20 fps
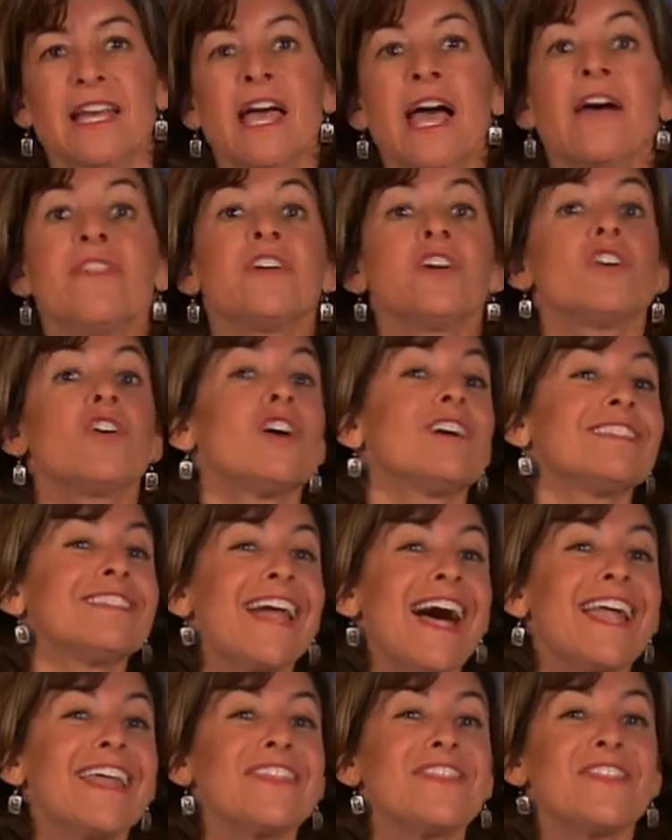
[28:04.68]
And there are a
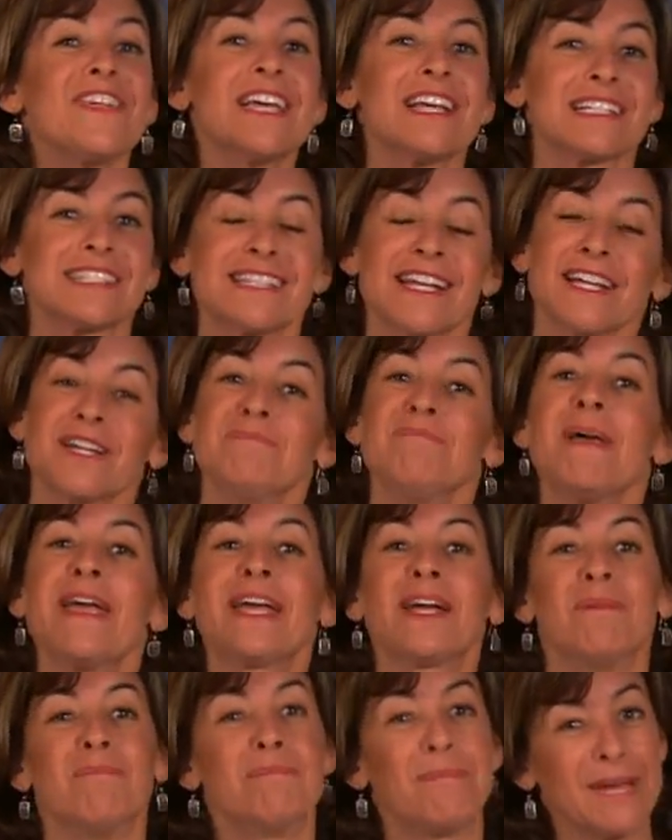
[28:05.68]
lot of things that can make
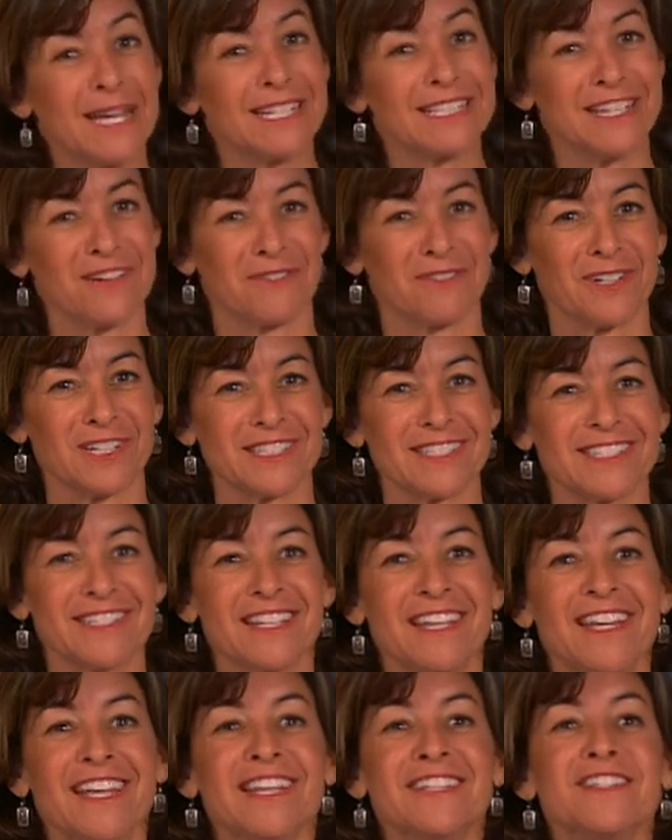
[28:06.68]
a big difference.
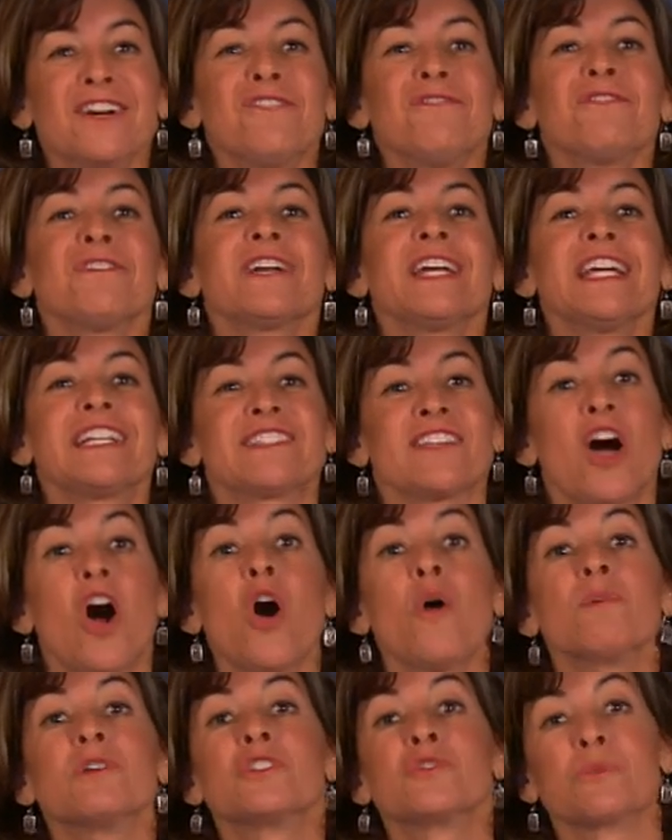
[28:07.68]
Don't forget to
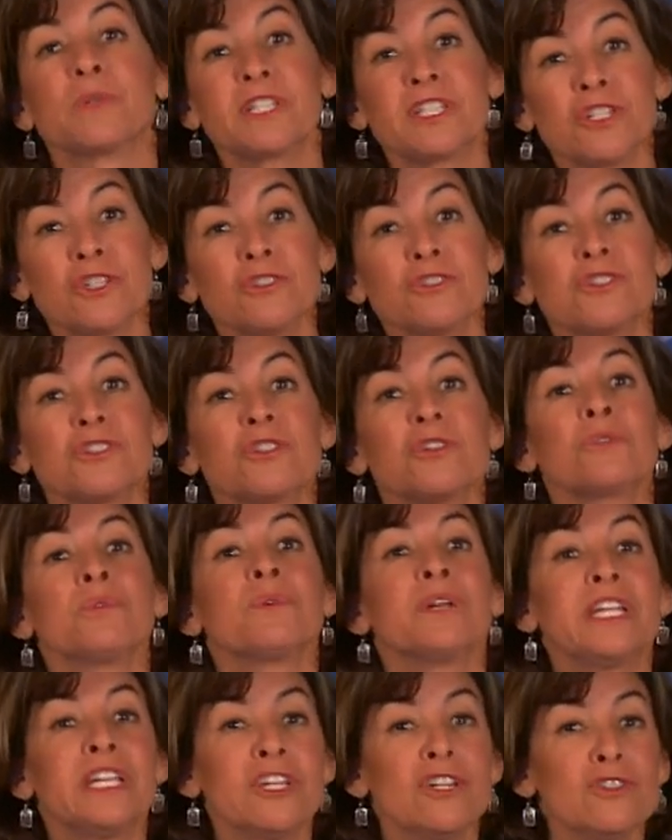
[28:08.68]
always reduce,
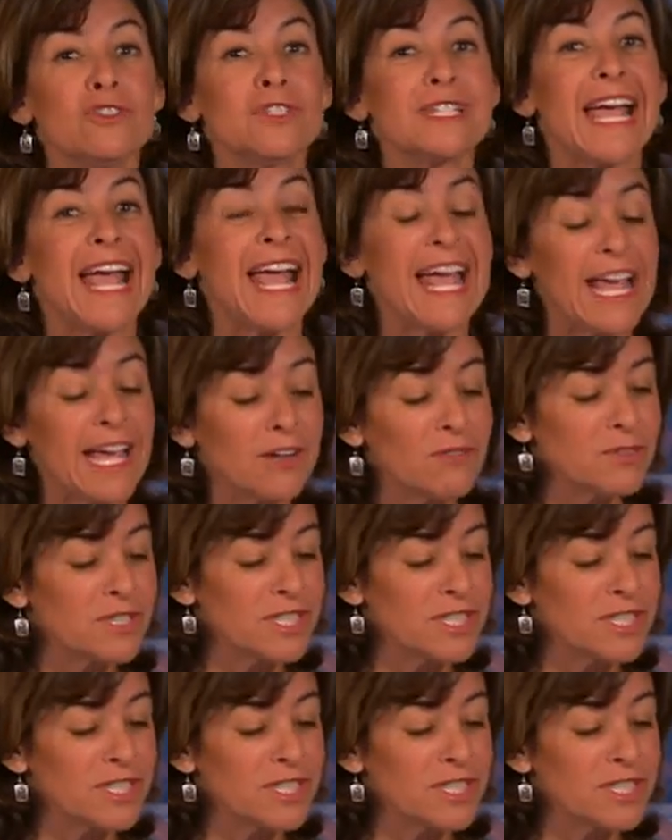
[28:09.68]
reuse, and